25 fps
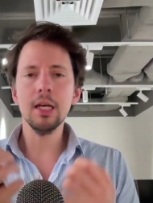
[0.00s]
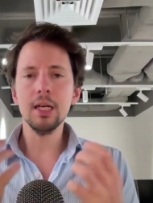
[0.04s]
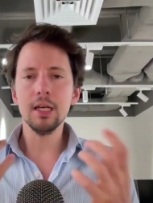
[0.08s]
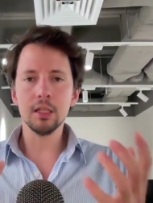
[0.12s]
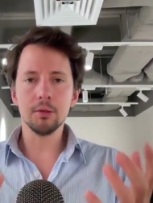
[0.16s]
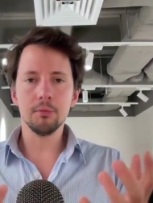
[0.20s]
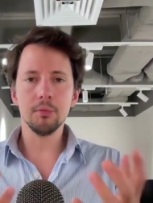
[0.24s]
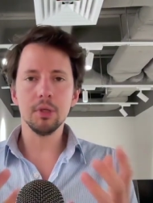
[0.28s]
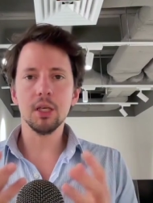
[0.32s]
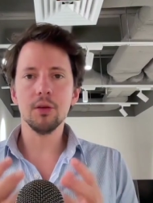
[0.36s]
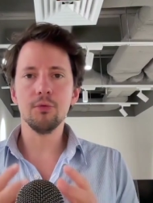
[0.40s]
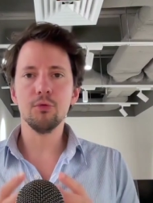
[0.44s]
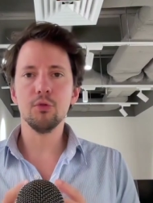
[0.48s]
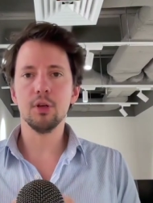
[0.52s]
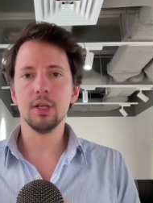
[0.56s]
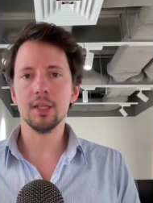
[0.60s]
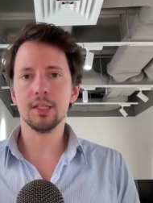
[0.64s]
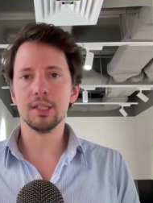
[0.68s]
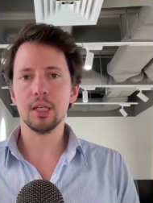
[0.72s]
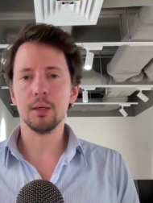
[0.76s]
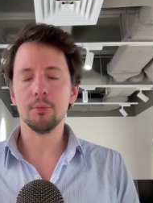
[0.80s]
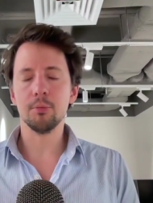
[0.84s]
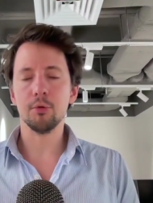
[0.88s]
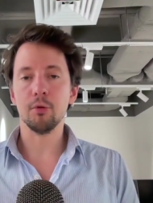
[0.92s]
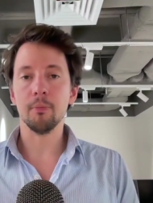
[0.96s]
Let me give you an
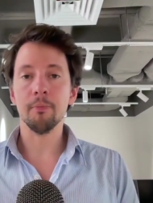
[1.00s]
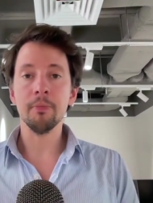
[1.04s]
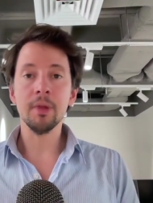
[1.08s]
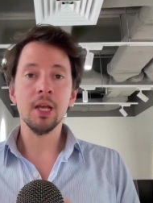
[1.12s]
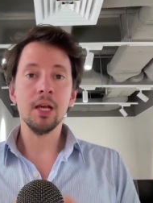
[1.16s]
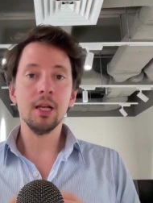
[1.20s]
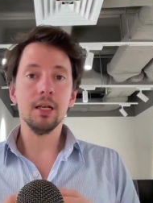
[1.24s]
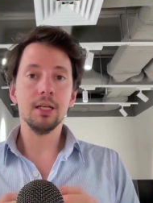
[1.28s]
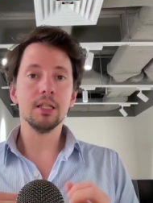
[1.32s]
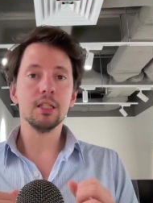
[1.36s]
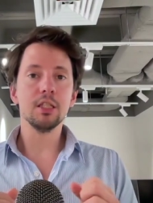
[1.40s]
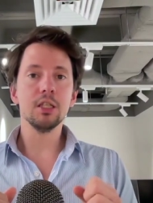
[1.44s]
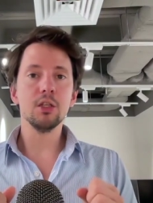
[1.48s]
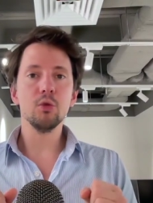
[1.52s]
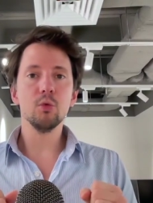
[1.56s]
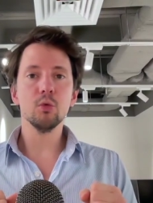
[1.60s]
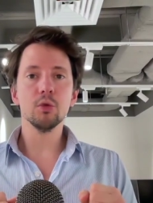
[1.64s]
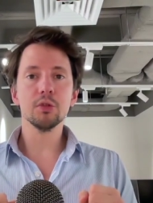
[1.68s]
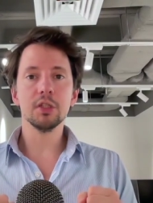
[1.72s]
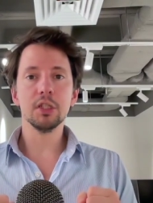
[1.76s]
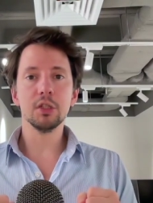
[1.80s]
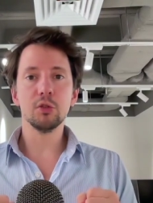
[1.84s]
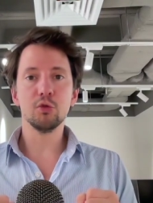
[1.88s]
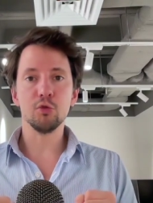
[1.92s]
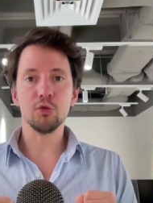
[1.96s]
example. Let's say you
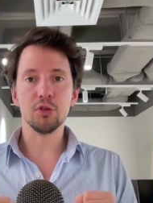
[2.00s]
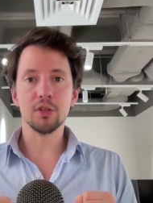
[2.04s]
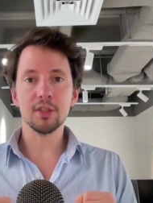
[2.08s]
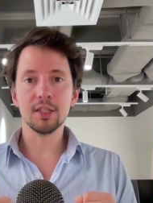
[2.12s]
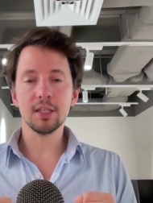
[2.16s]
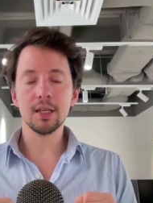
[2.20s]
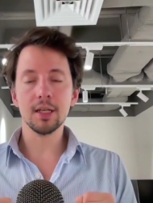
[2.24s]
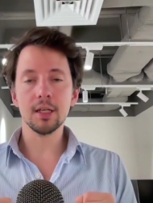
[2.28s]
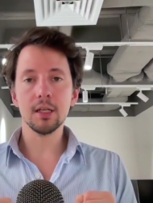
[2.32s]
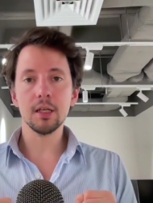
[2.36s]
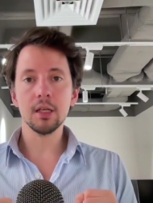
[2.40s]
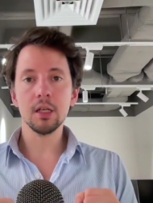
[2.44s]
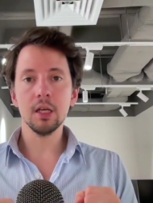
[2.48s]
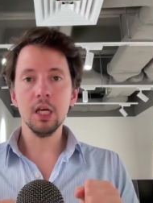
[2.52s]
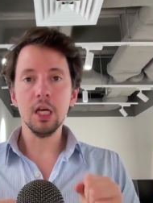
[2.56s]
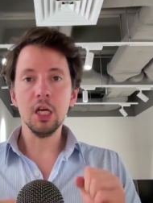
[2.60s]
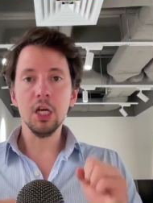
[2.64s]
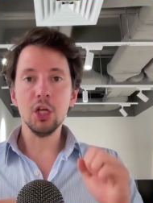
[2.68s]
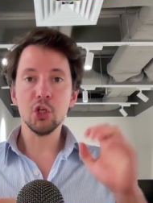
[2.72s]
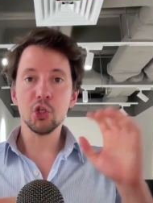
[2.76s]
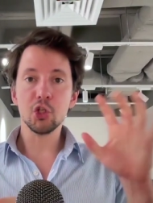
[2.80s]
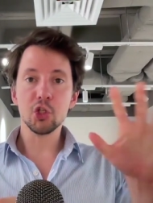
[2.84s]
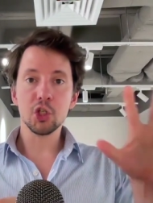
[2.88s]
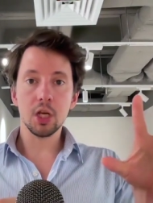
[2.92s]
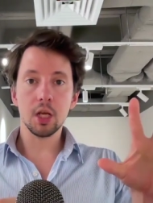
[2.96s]
wanted to sell
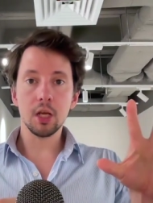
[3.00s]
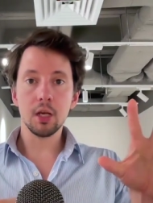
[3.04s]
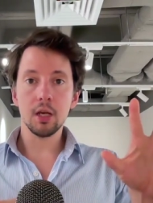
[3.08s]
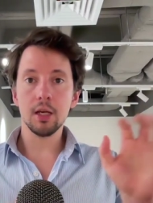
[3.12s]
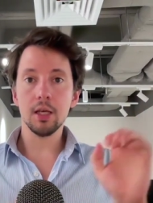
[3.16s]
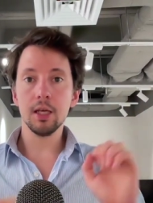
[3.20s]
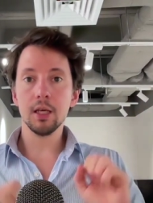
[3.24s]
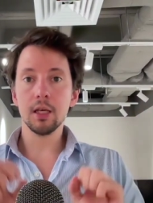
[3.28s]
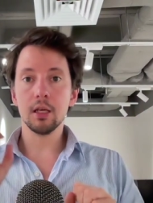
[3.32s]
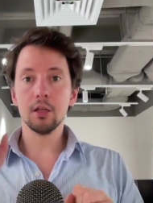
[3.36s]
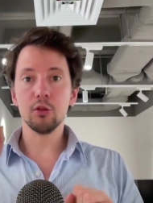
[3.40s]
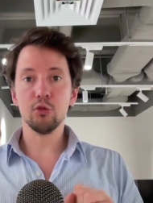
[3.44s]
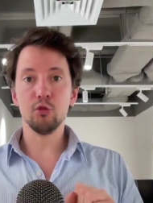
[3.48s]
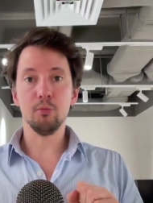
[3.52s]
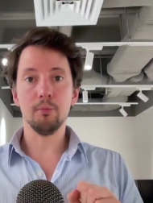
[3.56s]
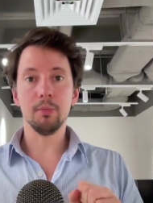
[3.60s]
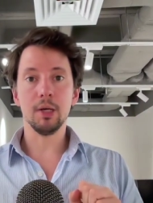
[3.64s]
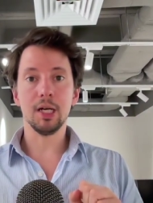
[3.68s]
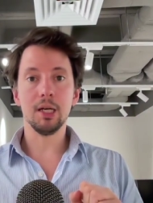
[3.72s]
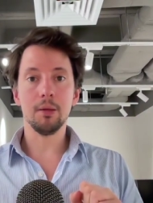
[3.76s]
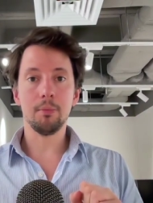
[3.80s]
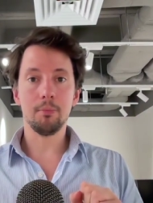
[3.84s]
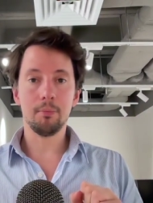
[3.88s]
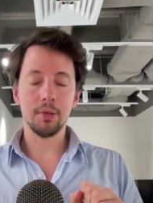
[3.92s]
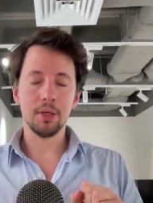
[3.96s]
Chainlink to
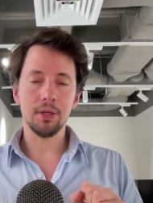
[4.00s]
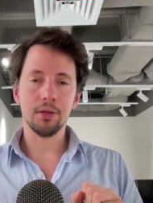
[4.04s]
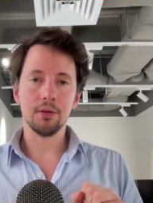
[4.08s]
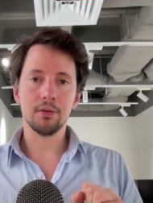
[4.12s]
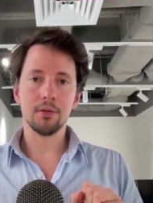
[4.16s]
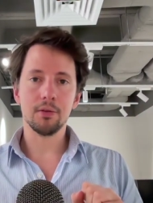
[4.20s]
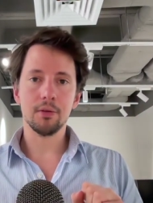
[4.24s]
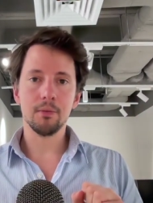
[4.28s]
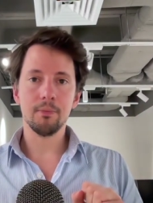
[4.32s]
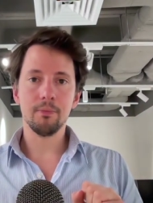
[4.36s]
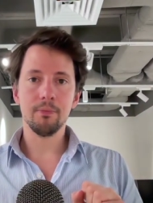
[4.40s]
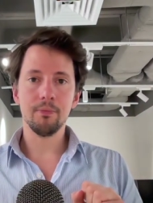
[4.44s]
buy Pith.